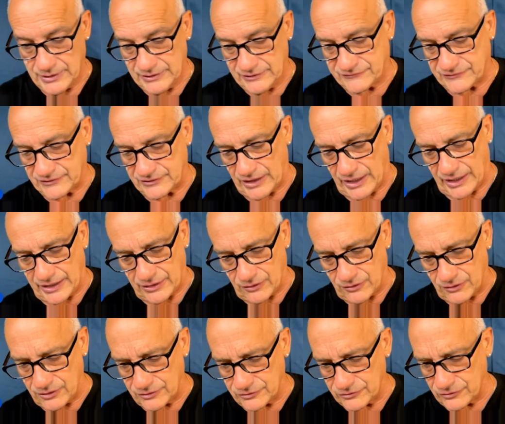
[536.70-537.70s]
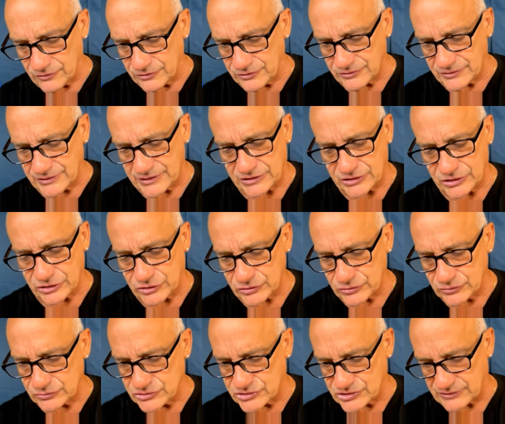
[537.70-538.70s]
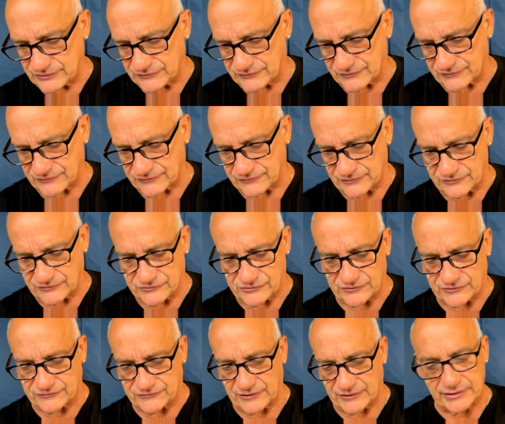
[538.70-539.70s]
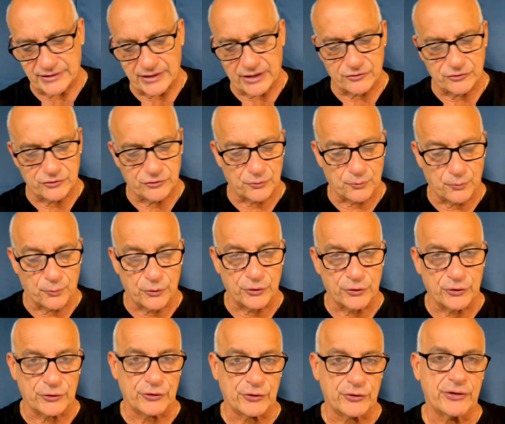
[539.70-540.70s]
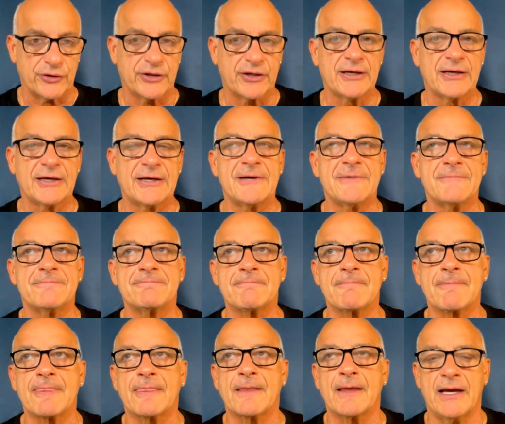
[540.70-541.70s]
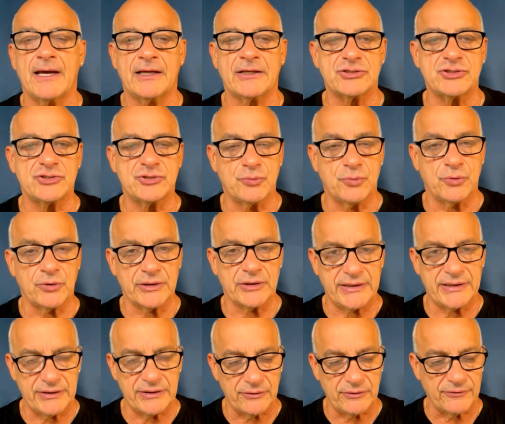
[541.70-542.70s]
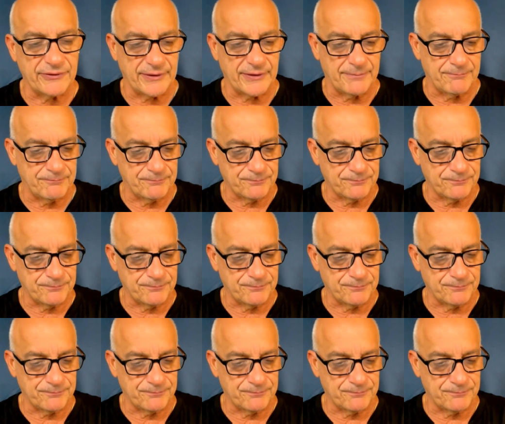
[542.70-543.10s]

he said, all you need to do, Jesus, is just send out your word and you will heal them.